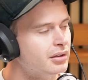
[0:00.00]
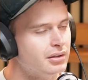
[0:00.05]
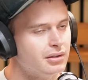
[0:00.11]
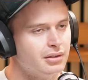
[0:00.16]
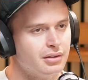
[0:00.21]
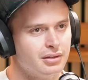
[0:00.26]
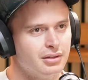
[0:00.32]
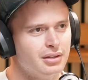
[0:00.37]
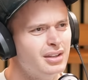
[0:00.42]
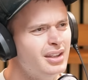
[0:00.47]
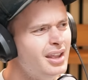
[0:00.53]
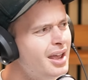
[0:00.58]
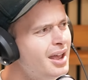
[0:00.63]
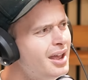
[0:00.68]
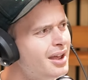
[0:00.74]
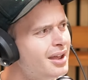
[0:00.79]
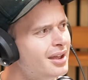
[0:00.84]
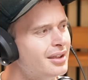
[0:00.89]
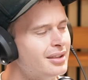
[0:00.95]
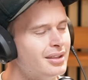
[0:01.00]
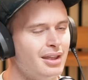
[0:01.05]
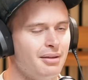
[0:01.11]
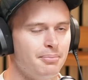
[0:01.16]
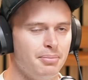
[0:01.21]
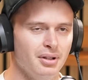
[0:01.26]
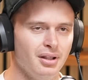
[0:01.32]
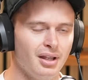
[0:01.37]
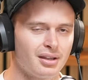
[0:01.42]
down the road. Yeah, isn't it?
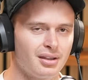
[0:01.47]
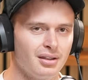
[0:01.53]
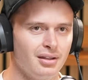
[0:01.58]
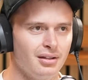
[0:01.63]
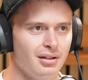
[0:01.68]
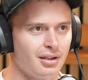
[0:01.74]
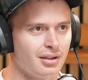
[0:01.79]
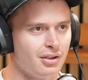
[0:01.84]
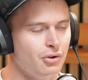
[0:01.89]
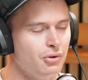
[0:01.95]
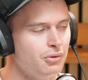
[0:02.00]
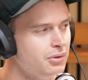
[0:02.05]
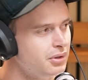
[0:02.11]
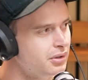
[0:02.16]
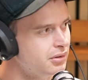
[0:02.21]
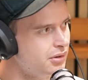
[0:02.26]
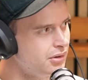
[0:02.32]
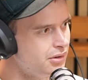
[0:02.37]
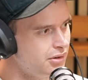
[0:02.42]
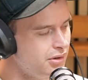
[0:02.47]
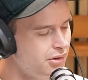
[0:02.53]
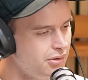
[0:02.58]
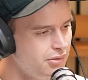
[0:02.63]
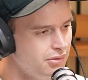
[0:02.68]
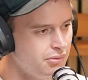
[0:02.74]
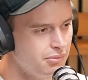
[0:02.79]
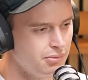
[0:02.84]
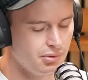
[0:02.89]
yeah, yeah. But like, like who,
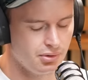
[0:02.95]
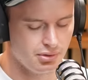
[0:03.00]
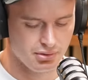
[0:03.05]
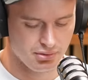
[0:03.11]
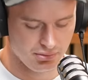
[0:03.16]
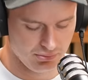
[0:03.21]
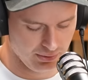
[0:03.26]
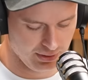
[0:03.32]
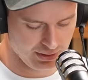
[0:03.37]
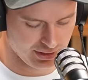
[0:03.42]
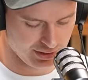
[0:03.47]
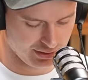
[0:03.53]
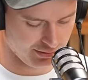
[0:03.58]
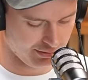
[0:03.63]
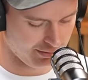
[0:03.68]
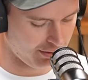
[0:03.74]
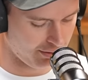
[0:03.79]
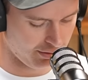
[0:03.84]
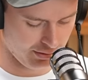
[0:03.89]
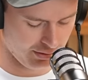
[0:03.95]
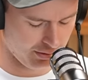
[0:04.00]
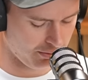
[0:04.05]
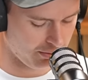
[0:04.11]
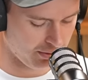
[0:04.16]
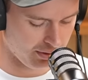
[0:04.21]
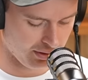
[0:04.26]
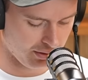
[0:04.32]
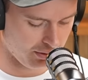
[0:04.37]
who, which,
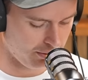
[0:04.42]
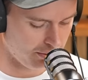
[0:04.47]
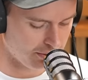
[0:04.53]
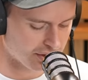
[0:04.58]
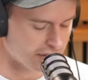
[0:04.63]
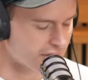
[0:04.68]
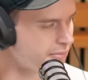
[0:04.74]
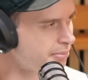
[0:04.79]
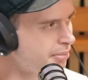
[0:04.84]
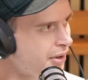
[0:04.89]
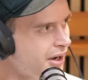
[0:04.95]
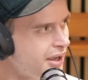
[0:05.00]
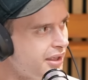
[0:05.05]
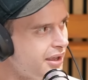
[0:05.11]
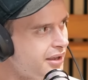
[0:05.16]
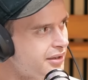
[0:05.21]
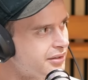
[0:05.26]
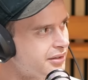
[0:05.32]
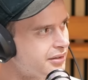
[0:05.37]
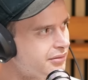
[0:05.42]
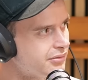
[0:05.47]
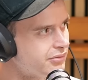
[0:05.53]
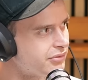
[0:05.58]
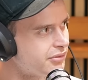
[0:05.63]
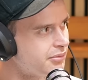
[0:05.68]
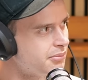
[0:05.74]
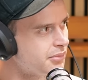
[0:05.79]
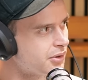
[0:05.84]
who, who's going to buy that
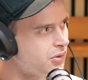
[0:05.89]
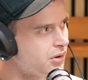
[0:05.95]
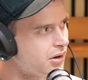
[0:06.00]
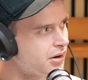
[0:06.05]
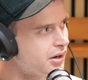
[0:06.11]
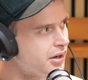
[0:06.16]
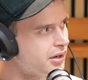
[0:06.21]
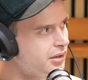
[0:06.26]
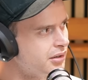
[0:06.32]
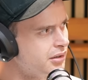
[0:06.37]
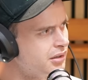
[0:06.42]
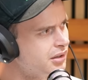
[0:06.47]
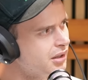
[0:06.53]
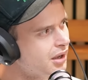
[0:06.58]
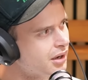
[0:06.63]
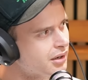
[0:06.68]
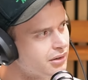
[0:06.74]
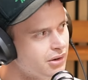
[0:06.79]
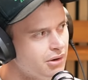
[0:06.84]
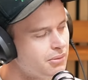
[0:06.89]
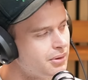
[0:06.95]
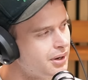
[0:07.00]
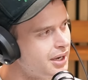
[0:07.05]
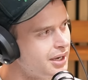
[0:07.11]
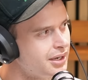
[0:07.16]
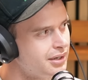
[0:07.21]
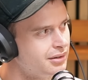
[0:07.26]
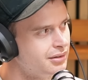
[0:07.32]
from Macquarie? Like, no
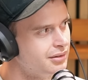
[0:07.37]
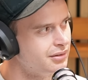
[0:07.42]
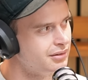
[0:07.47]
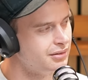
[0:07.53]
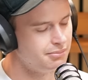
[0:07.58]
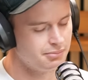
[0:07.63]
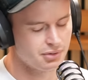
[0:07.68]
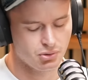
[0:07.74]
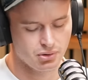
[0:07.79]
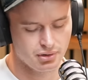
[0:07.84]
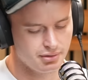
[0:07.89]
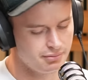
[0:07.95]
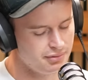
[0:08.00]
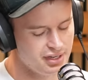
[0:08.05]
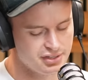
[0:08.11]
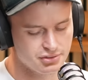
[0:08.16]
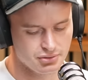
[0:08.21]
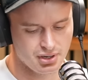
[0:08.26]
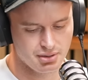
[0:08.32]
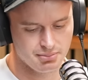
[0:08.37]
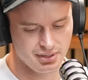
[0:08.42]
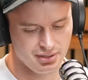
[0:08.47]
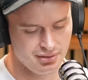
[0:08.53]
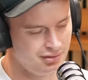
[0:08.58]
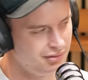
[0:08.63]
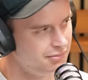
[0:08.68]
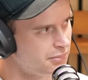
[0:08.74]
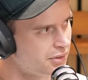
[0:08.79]
way. Macquarie, they're
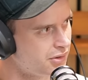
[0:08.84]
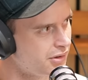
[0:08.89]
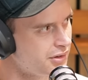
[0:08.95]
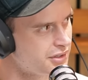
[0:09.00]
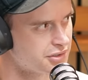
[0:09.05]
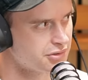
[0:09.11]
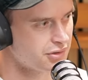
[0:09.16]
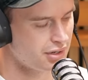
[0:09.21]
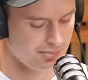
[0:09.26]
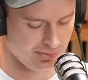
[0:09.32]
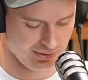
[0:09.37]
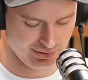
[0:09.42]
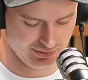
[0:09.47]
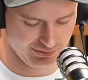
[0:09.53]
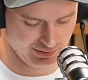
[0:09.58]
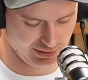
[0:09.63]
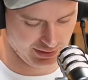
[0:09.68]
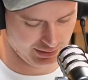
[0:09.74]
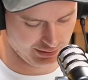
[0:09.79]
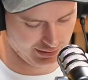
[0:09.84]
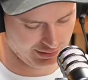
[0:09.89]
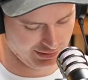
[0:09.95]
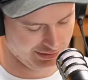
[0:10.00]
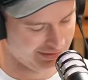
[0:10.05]
dreaming. Macquarie's dreaming. Like,